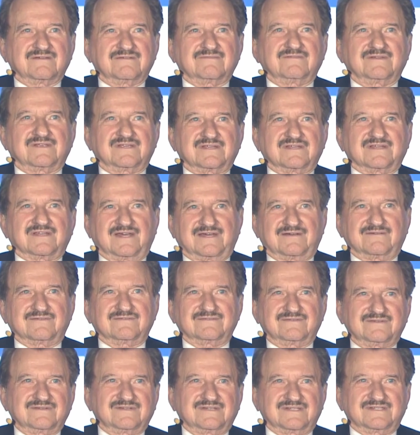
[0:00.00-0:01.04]
which
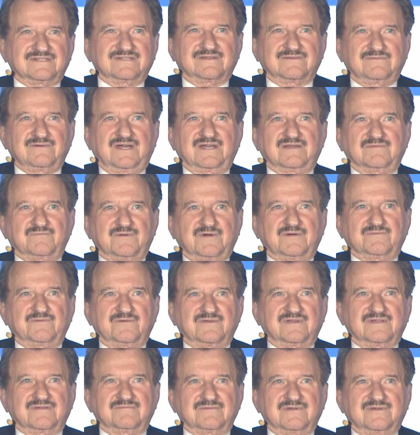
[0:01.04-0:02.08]
now is quite
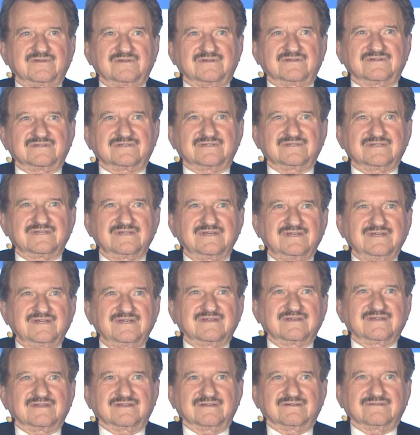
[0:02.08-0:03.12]
popular because,
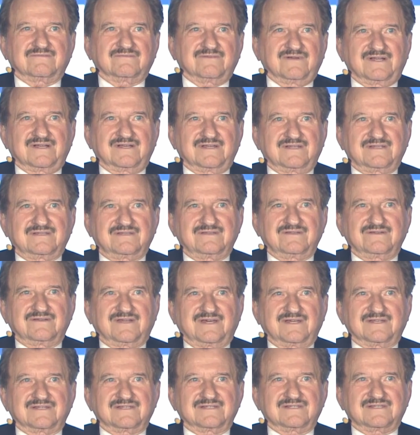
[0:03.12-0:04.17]
uh, well, the
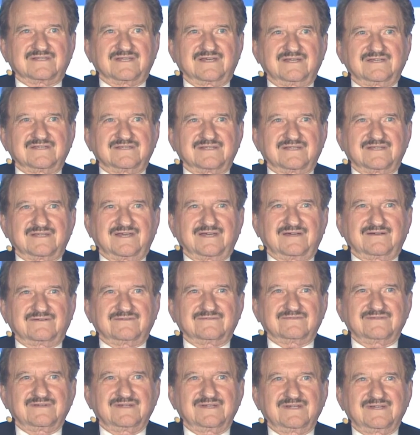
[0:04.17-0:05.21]
United States
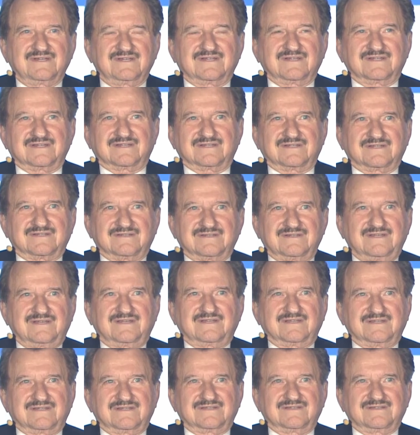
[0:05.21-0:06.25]
now uh, in
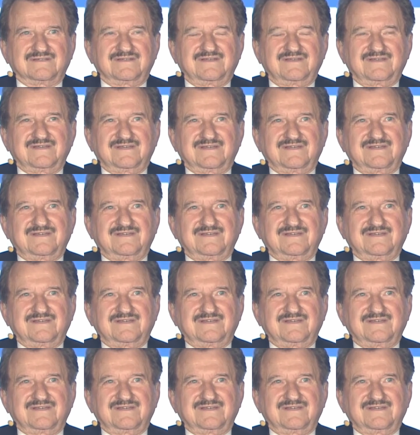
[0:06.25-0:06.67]
the